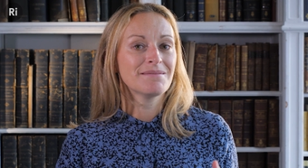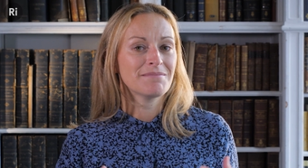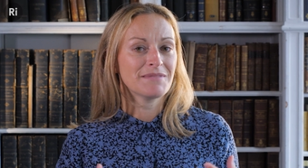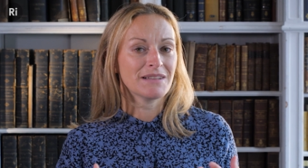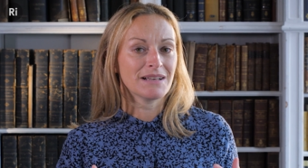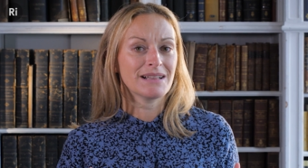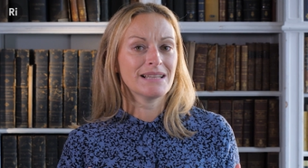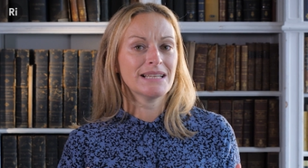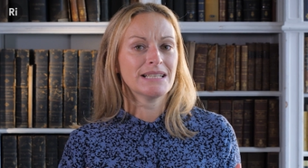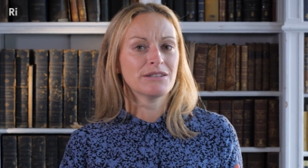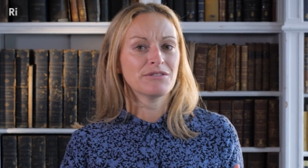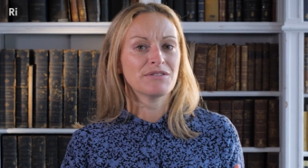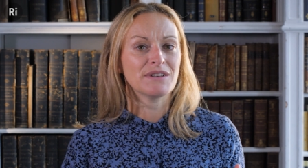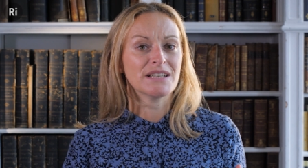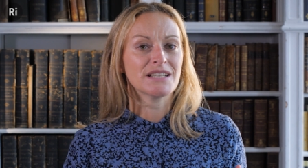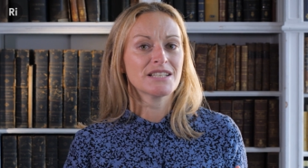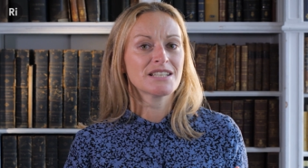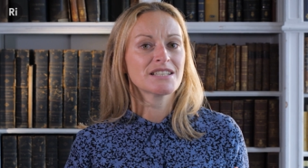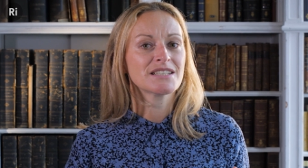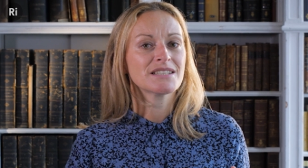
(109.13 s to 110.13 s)
the cleaner
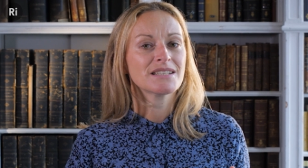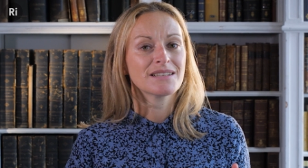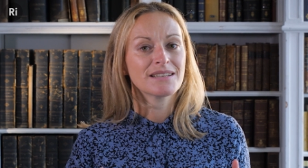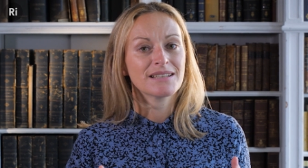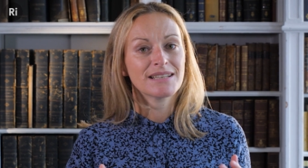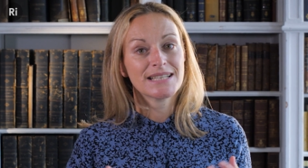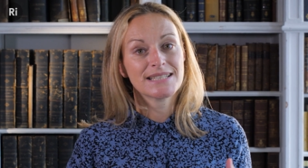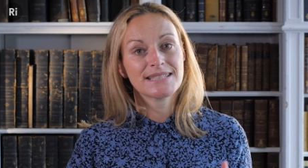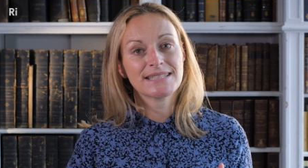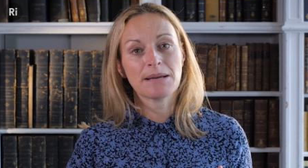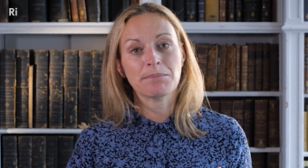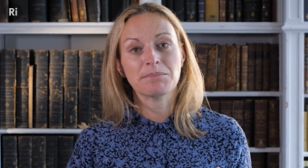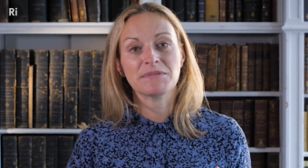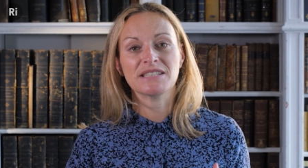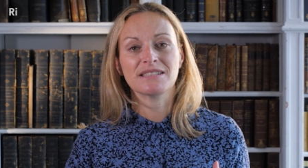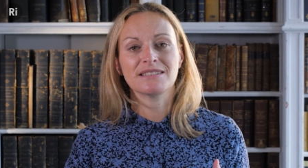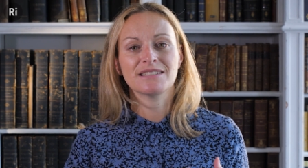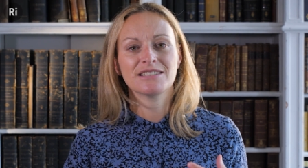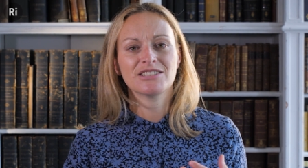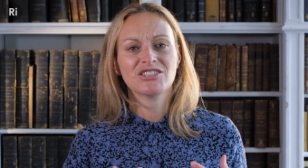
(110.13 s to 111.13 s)
fish, is
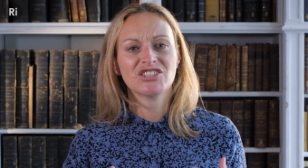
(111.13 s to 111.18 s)
tempted to